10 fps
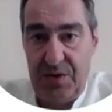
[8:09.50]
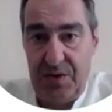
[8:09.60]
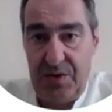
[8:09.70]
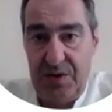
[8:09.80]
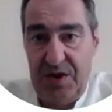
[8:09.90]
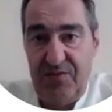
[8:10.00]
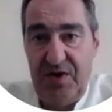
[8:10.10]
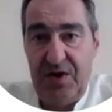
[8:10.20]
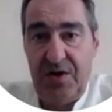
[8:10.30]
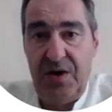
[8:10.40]

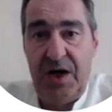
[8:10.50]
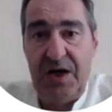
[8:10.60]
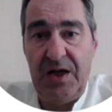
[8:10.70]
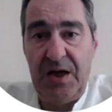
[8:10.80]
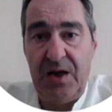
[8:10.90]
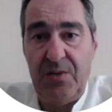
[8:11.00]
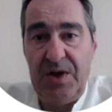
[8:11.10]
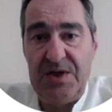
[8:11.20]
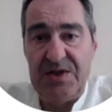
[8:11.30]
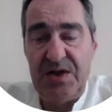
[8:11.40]
giving an
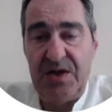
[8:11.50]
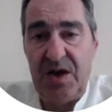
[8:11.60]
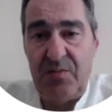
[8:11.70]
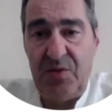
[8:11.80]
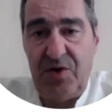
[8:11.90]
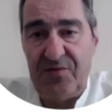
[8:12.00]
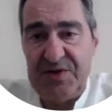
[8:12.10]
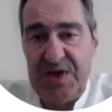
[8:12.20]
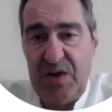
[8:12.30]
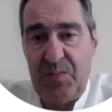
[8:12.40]
increase in the number of
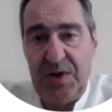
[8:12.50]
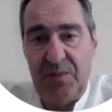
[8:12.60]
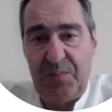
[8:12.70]
sepal,